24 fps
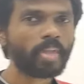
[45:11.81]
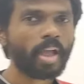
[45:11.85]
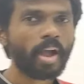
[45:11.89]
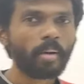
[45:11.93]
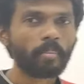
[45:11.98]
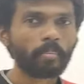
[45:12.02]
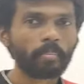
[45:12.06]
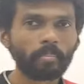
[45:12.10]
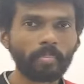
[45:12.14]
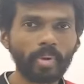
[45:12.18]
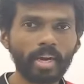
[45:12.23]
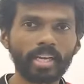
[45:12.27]

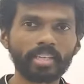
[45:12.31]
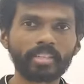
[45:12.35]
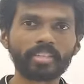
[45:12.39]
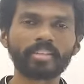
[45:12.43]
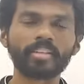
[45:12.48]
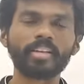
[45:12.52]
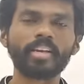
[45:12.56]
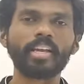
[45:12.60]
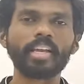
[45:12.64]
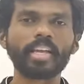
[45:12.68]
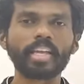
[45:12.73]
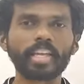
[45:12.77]
But
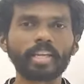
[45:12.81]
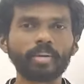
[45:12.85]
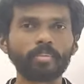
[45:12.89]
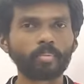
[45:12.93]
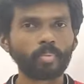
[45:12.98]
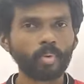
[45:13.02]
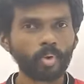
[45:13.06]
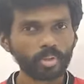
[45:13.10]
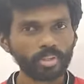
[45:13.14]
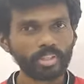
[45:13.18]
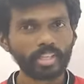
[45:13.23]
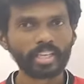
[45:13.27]
in
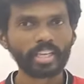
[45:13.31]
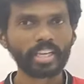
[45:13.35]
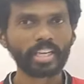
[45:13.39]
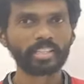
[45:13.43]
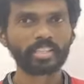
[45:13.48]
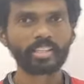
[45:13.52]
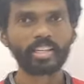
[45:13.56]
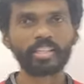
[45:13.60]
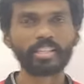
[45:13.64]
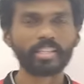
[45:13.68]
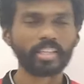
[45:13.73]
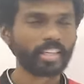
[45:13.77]
both the
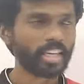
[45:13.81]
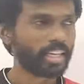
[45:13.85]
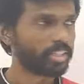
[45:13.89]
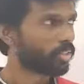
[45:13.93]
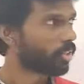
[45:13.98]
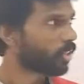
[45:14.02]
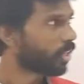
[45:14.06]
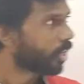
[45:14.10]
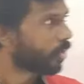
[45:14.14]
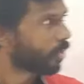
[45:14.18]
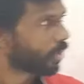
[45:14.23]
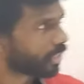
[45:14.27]
cases, it has to
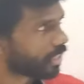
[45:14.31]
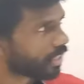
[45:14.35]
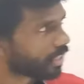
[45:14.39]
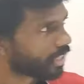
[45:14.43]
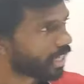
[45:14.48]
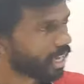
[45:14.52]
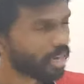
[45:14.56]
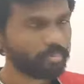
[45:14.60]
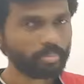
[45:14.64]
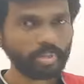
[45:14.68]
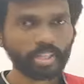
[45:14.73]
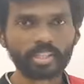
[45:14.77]
cover the
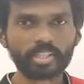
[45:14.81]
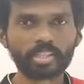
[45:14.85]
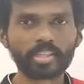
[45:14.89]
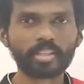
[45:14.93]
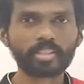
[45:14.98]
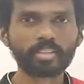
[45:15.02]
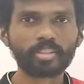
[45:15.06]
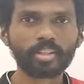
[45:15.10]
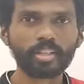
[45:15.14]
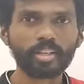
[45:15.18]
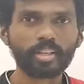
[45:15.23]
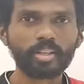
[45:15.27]
same distance.